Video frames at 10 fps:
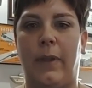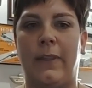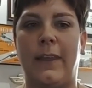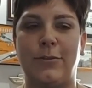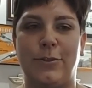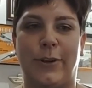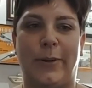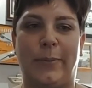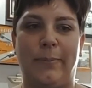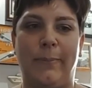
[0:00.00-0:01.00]
unless
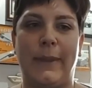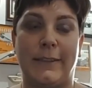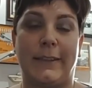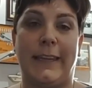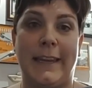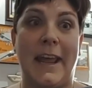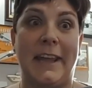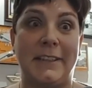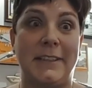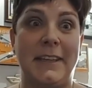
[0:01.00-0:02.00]
you're basically in
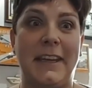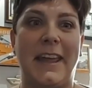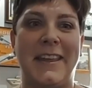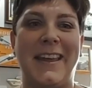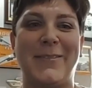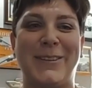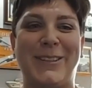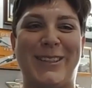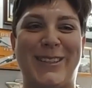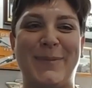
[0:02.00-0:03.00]
IT,
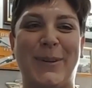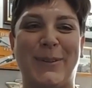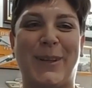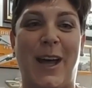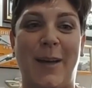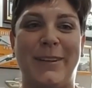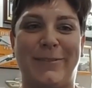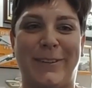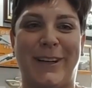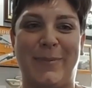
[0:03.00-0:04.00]
which is the most common
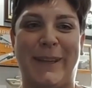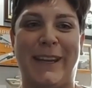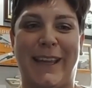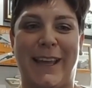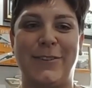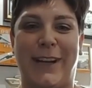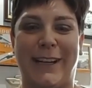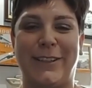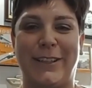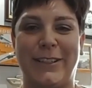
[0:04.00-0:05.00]
for independent
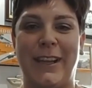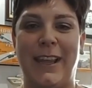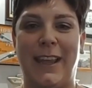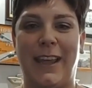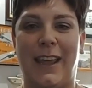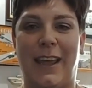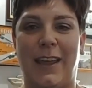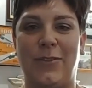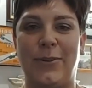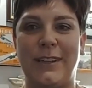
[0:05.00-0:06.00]
contractors,
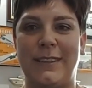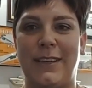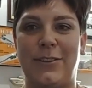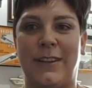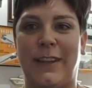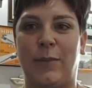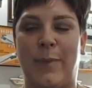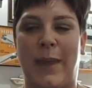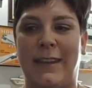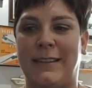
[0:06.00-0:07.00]
an organization like
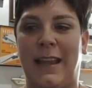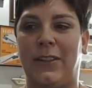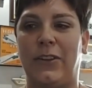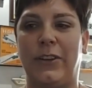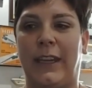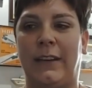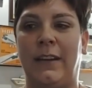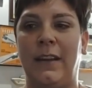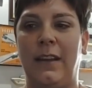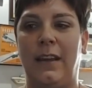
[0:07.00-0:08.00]
mine is not
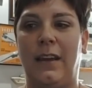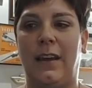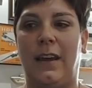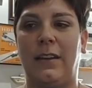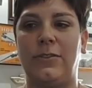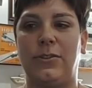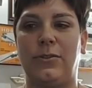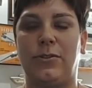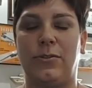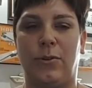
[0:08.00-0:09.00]
looking
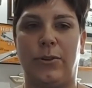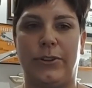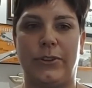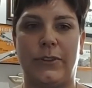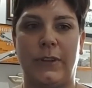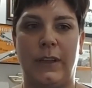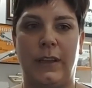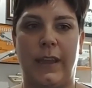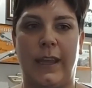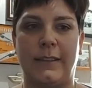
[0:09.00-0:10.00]
to source
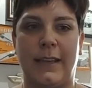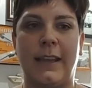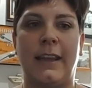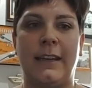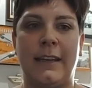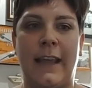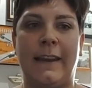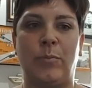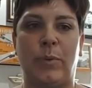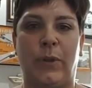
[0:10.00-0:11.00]
a
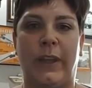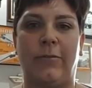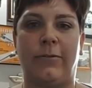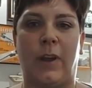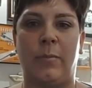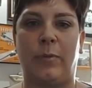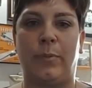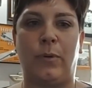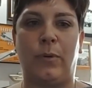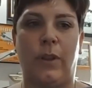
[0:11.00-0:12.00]
1099 employee from a
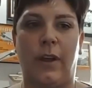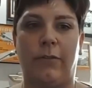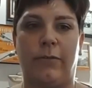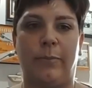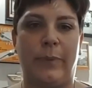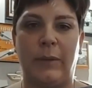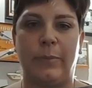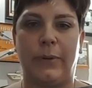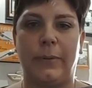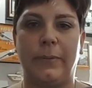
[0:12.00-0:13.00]
pool of
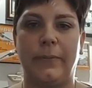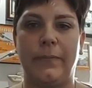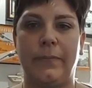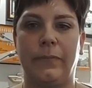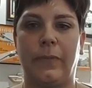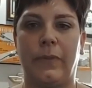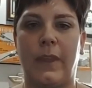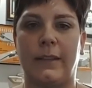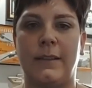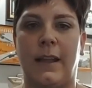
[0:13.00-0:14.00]
people.
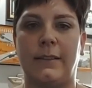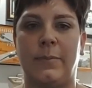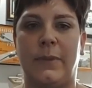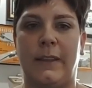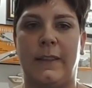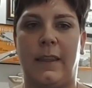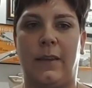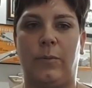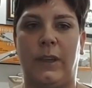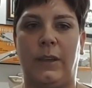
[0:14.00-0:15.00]
That's not something
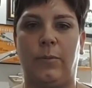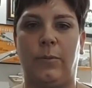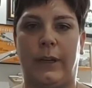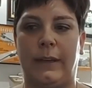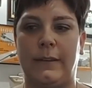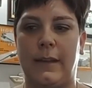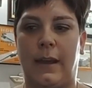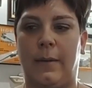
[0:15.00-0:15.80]
that we would